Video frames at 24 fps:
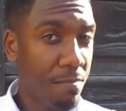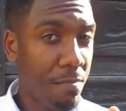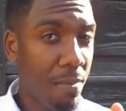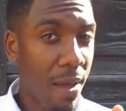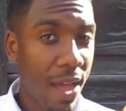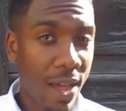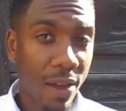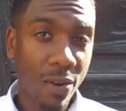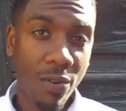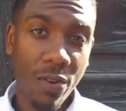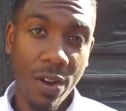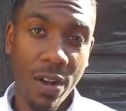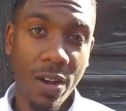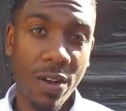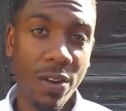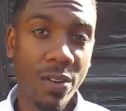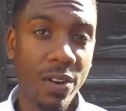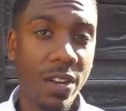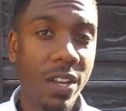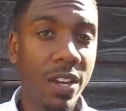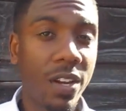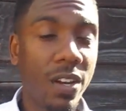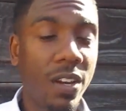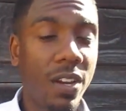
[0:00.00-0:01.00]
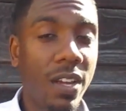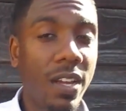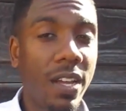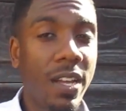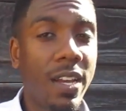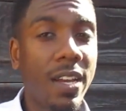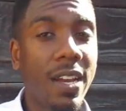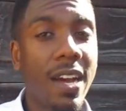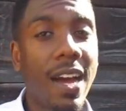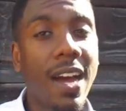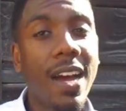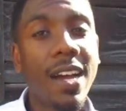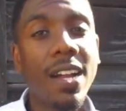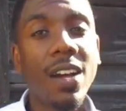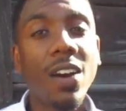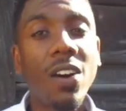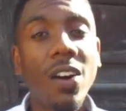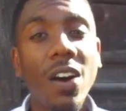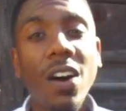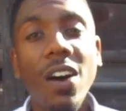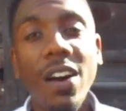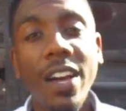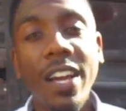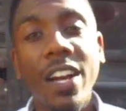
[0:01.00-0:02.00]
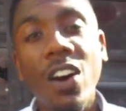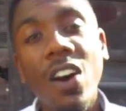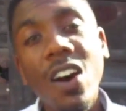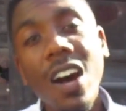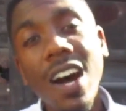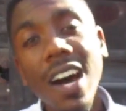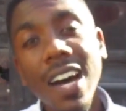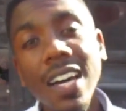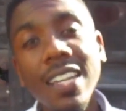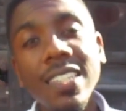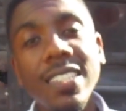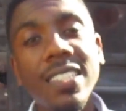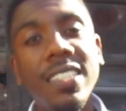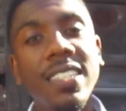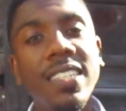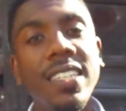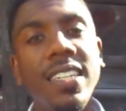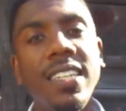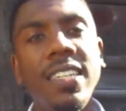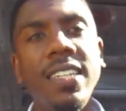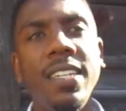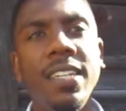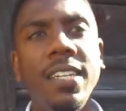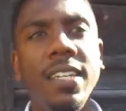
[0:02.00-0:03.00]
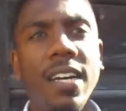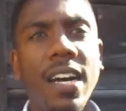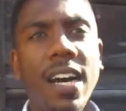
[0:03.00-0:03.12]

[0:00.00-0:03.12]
background and in all in all honesty